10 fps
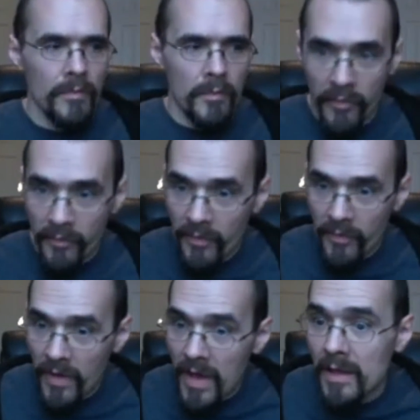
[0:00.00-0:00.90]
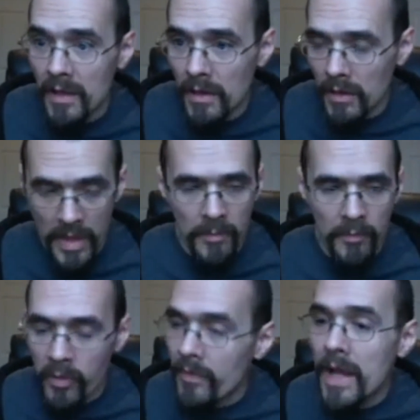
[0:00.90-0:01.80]
prevent or that provide
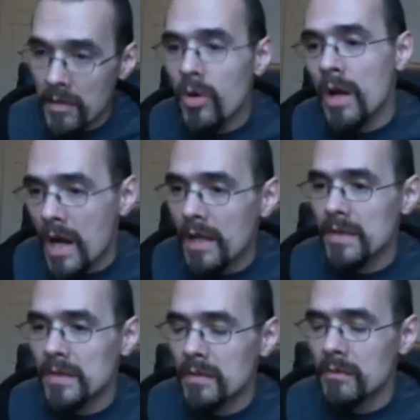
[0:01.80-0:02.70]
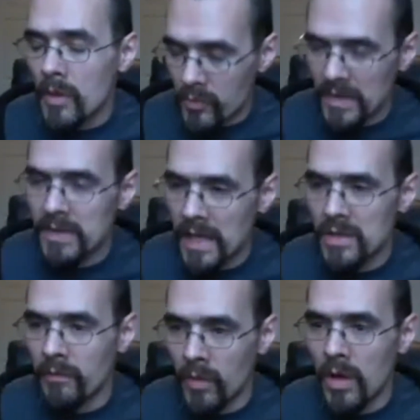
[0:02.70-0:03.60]
a more honest
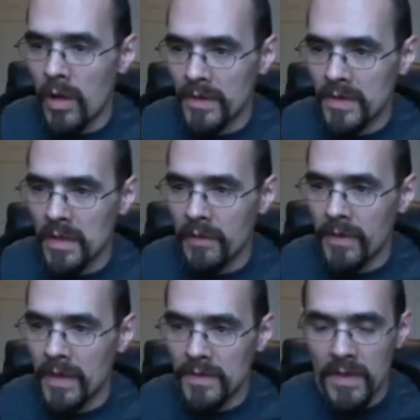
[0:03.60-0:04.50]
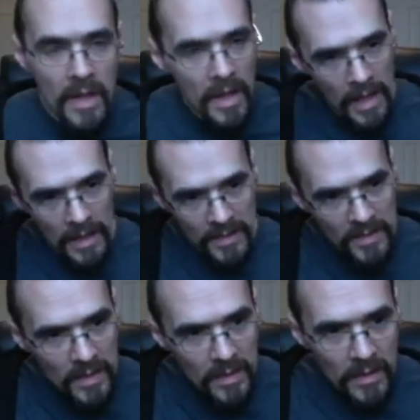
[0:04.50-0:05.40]
representation of what all this stuff is, and
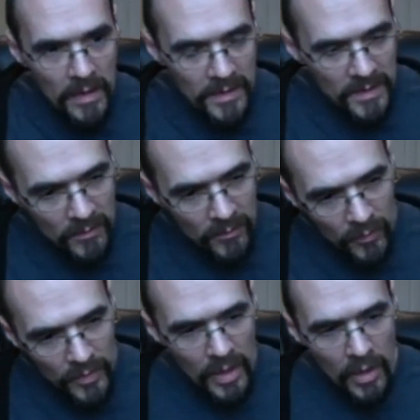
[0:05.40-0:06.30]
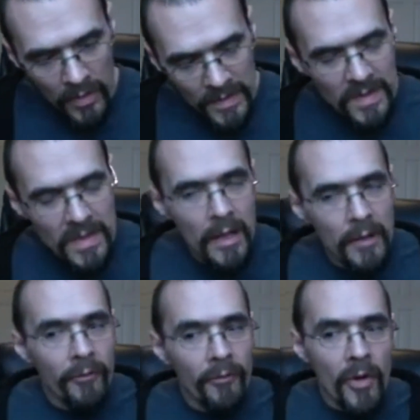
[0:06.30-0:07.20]
it's instead
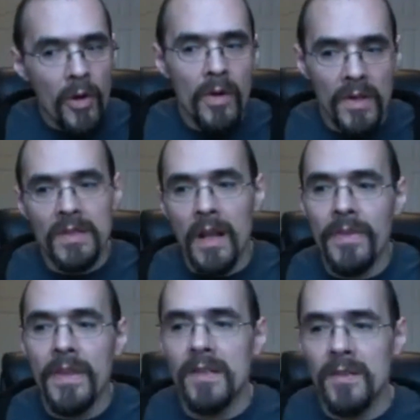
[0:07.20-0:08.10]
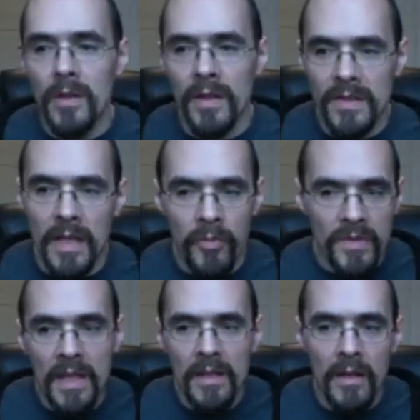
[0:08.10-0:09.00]
focused on these circuits that
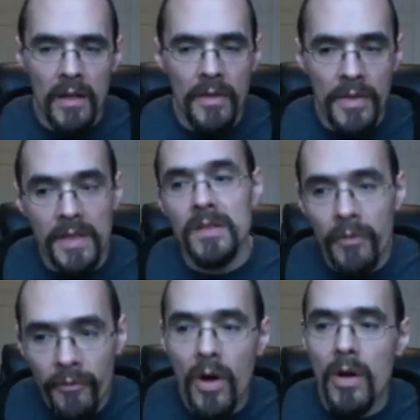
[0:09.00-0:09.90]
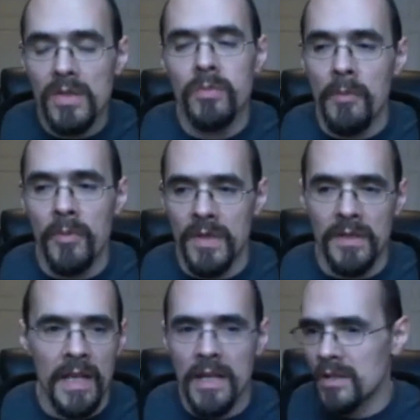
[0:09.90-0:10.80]
present this false
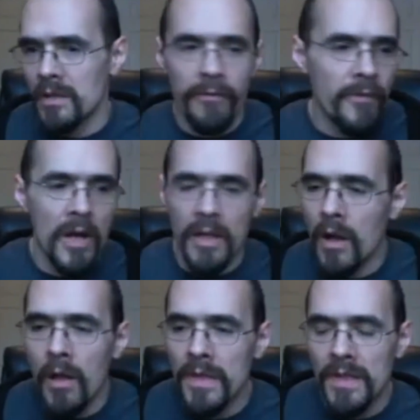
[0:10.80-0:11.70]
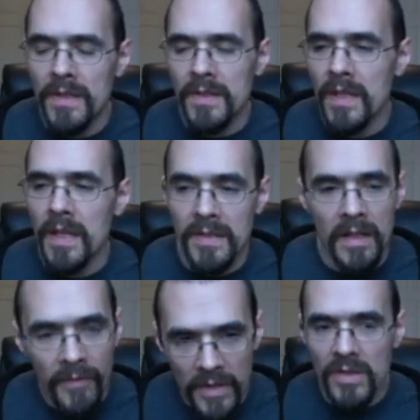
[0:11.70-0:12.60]
representation of fun and all these things that
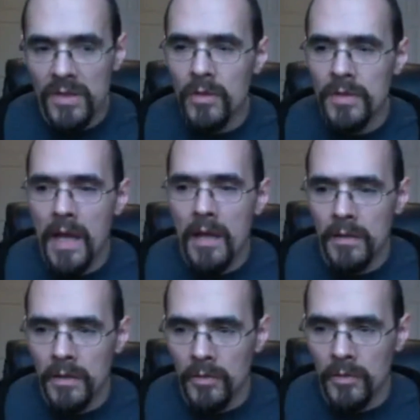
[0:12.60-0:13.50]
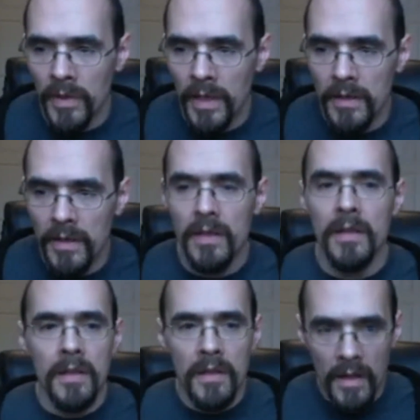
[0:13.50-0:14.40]
if I just slow down a little bit
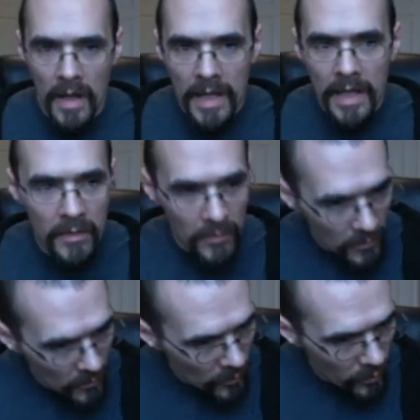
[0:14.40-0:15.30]
I can